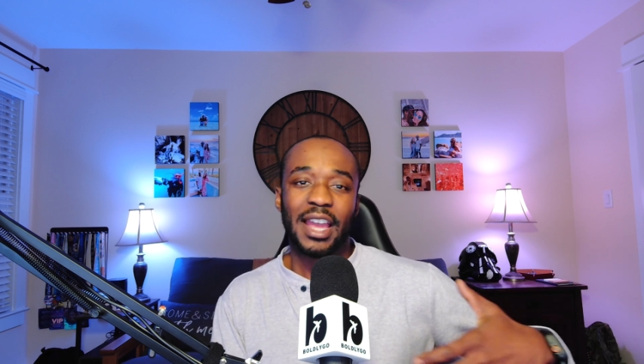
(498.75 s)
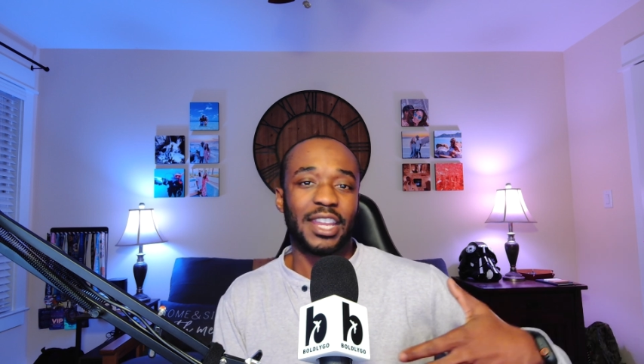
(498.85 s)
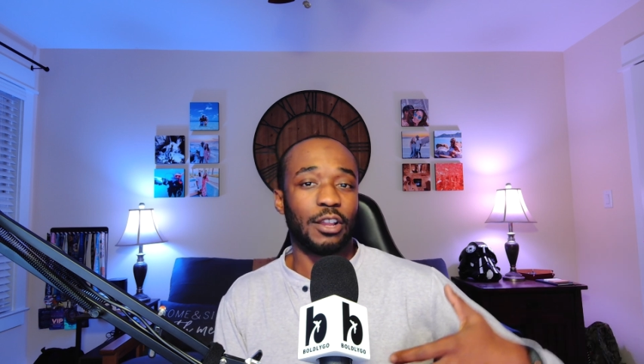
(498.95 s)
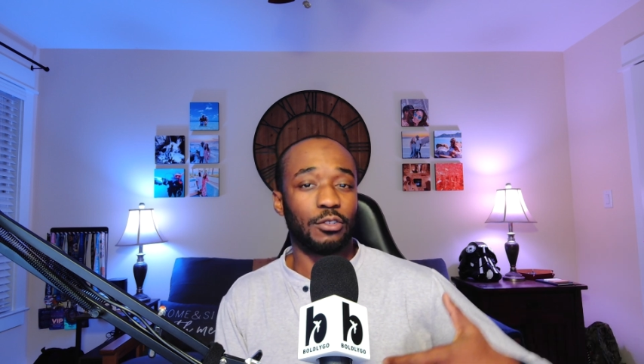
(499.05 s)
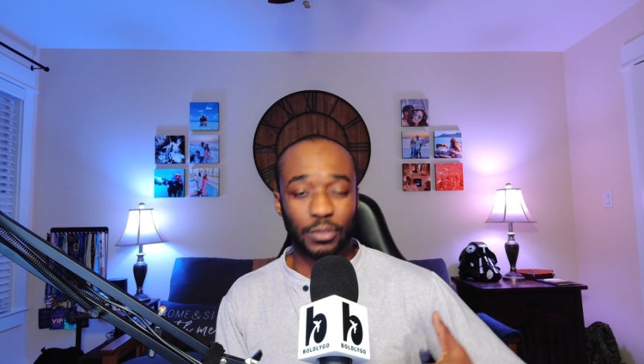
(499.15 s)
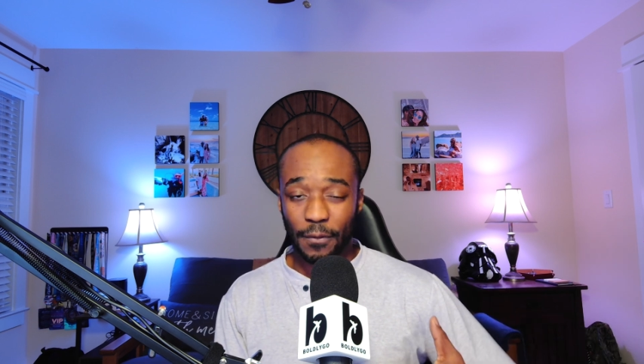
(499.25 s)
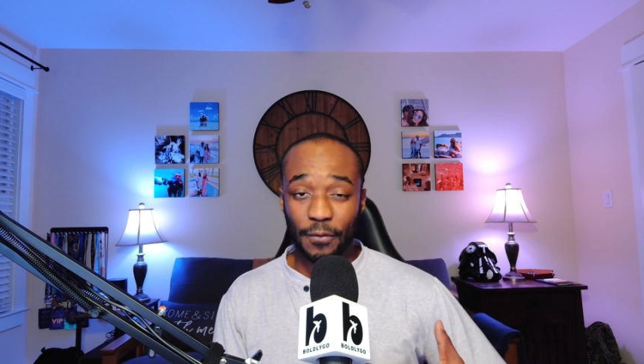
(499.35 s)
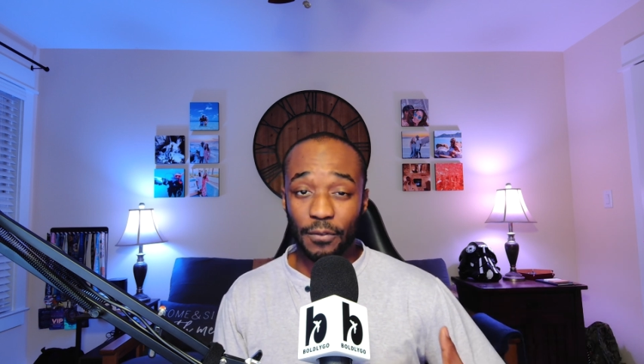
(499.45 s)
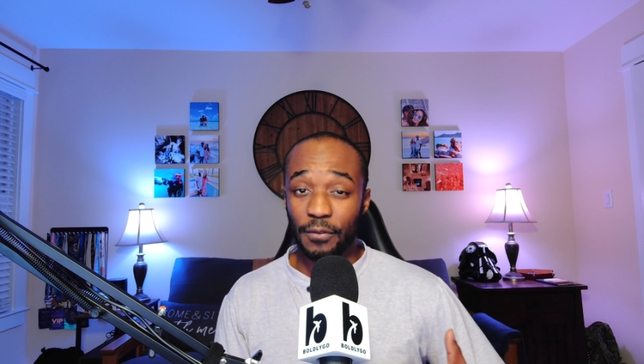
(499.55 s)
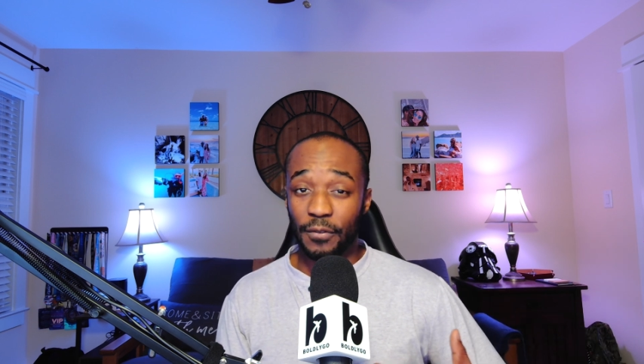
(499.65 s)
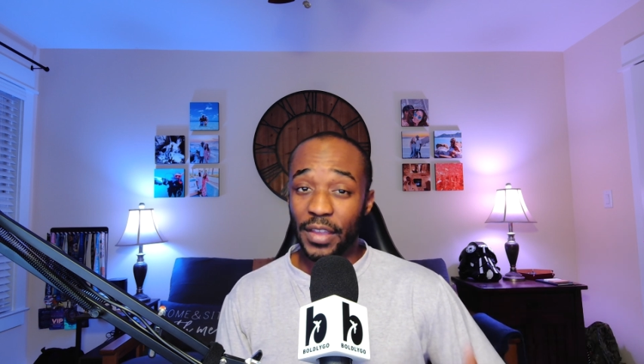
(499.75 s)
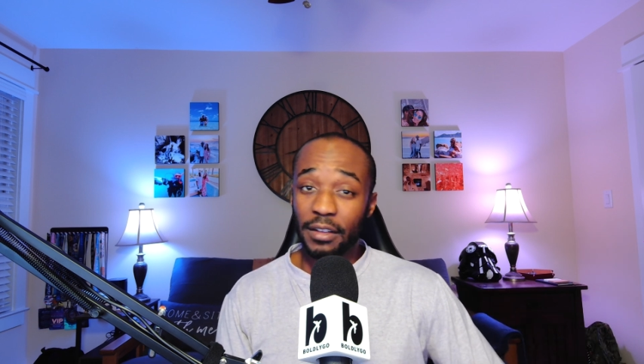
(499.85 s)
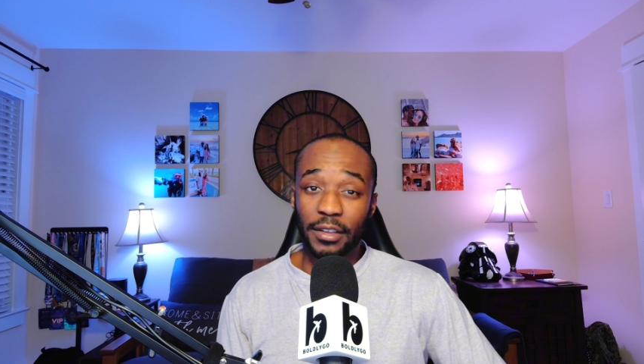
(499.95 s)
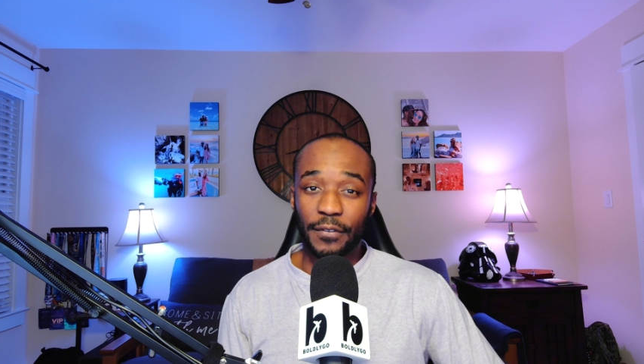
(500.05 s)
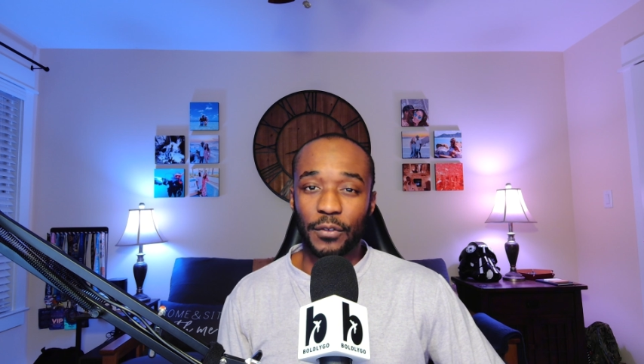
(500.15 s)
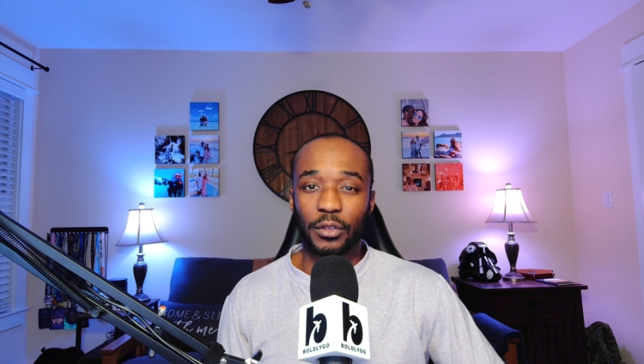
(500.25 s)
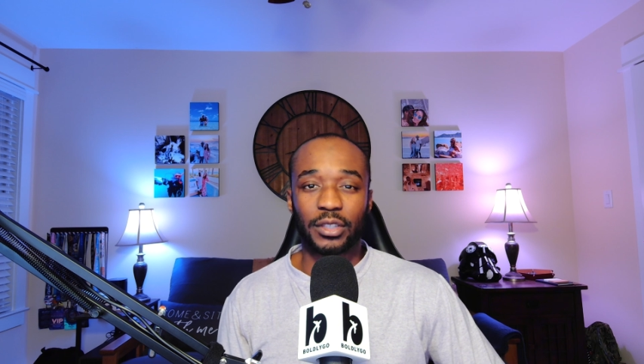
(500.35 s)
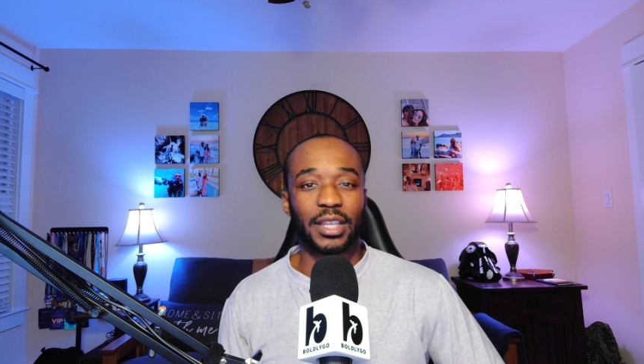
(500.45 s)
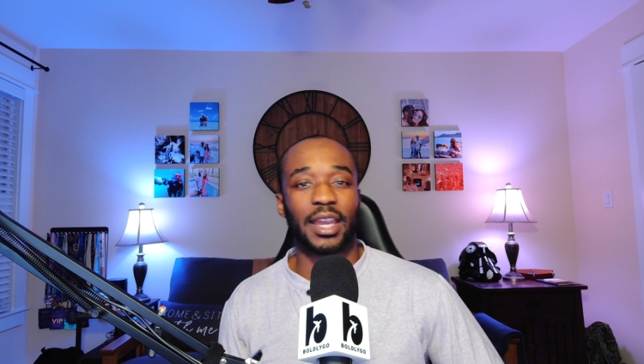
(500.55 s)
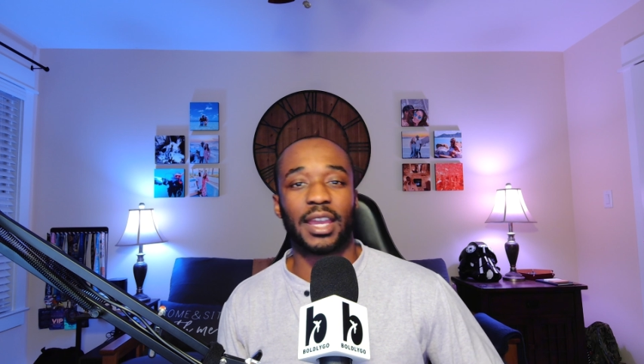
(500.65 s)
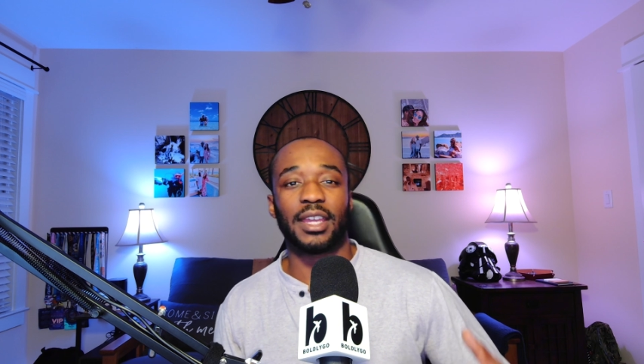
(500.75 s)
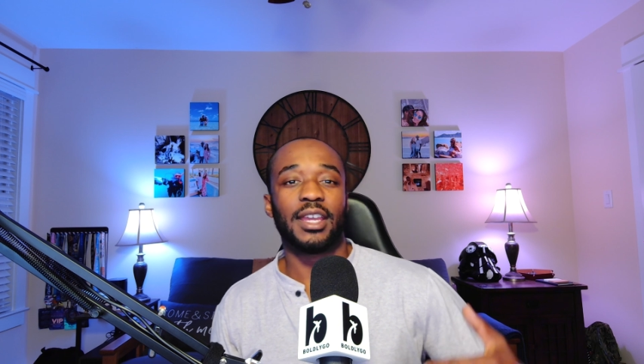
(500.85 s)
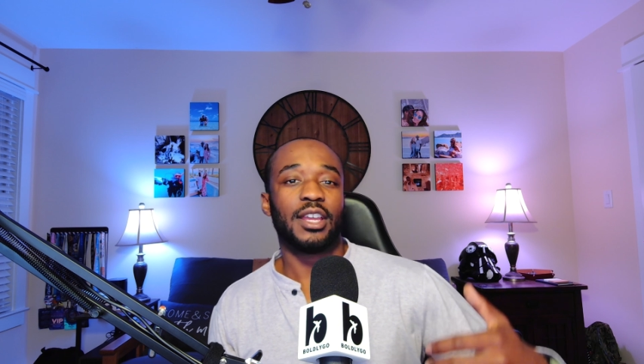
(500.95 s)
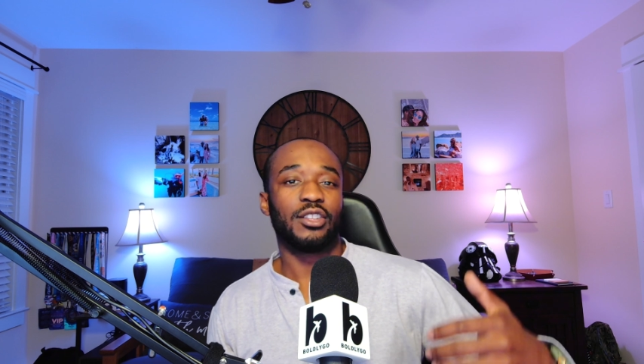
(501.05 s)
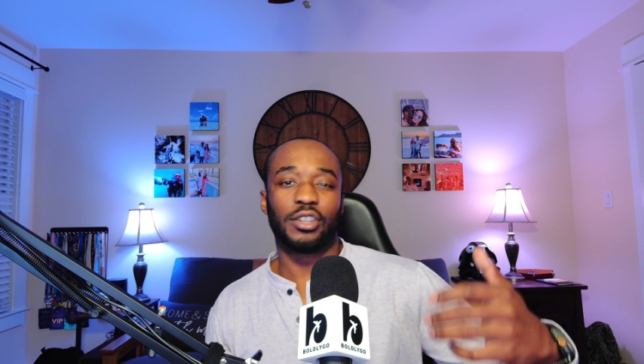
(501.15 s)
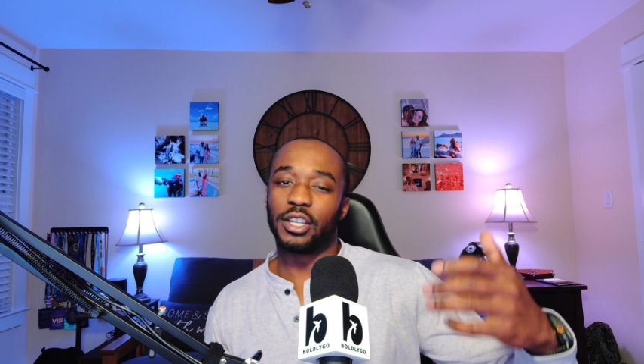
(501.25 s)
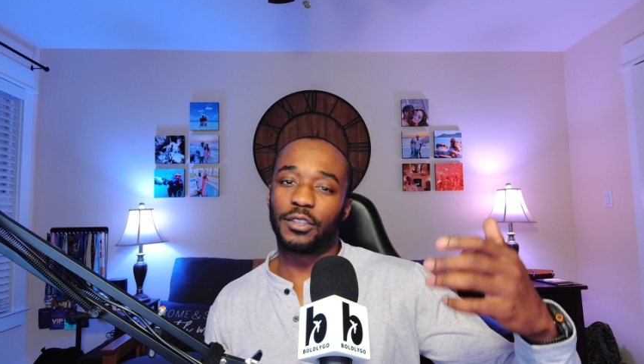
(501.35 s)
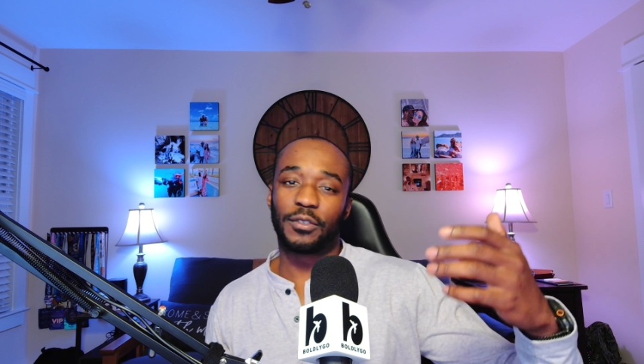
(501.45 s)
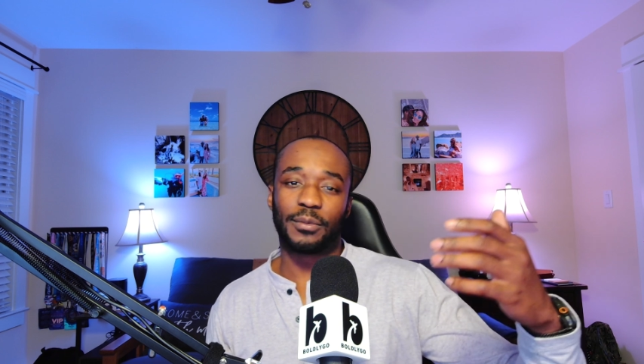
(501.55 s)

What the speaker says: It was a very full day, took us from